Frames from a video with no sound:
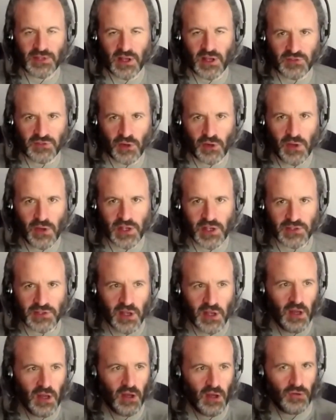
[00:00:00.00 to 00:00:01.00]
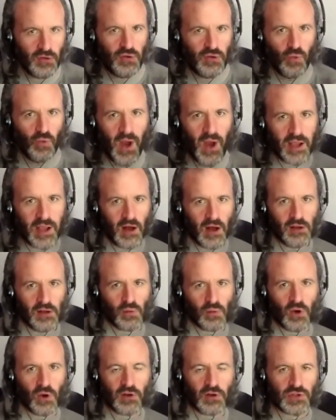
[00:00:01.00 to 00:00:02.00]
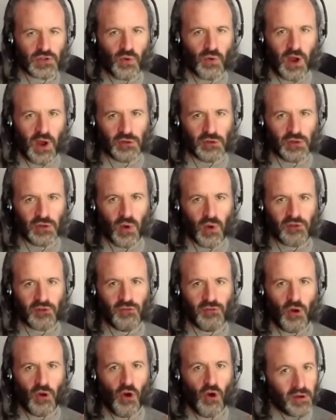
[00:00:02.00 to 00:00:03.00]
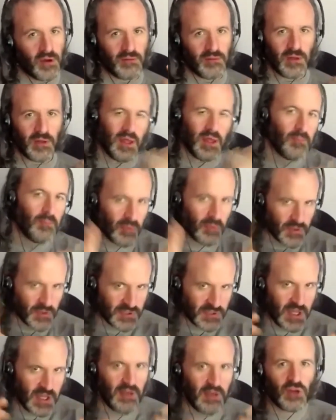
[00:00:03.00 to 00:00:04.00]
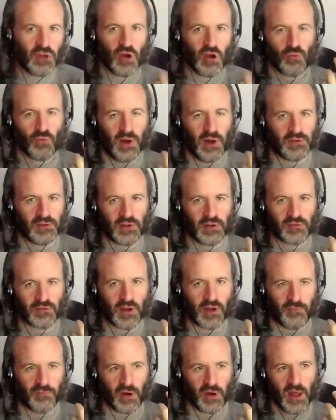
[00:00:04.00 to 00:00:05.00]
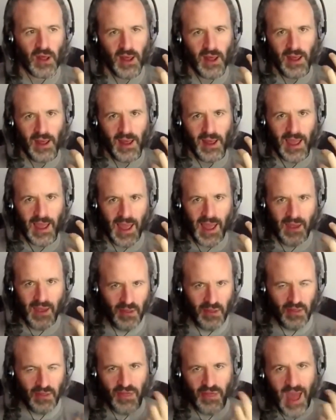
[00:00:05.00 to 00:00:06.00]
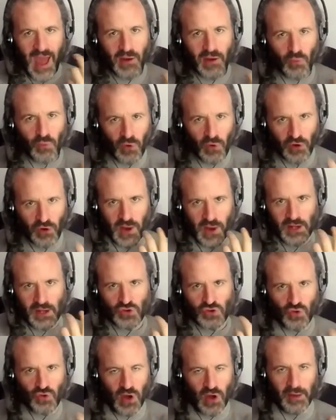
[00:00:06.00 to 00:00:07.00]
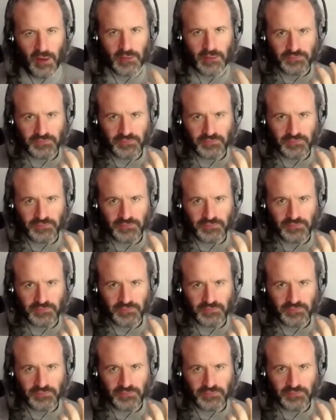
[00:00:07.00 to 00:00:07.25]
at risk to white collar workers who were able to work from home and perceived relative comfort. And that will create trauma.